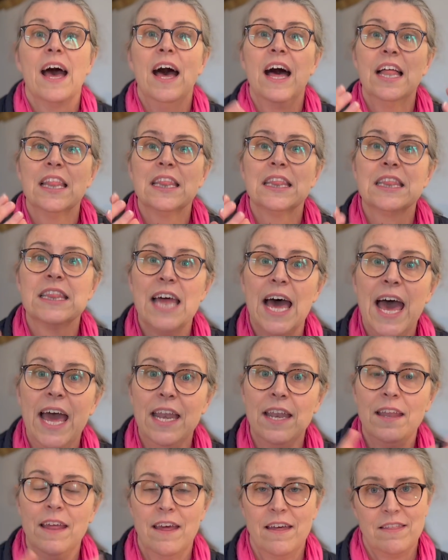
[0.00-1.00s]
And
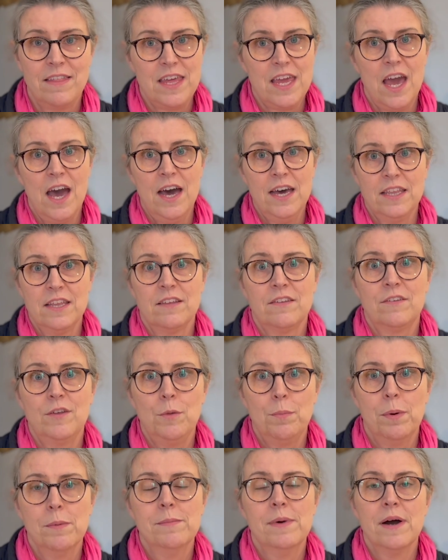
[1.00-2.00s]
then the other
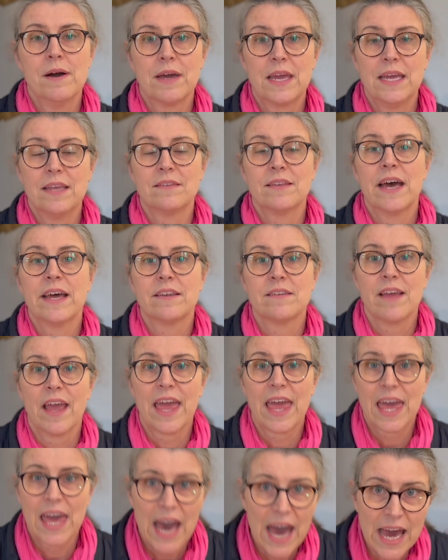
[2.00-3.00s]
supermarkets had to
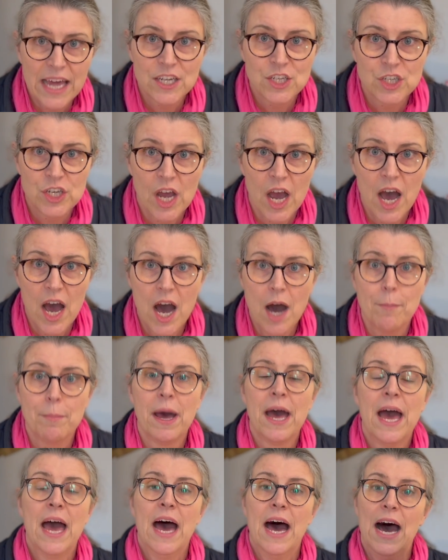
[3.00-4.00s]
catch
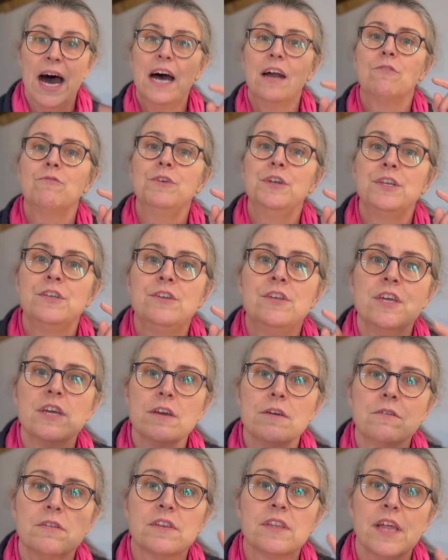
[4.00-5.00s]
up and
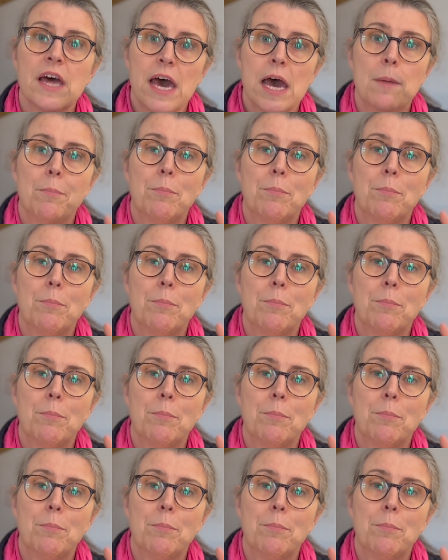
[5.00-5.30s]
reduce their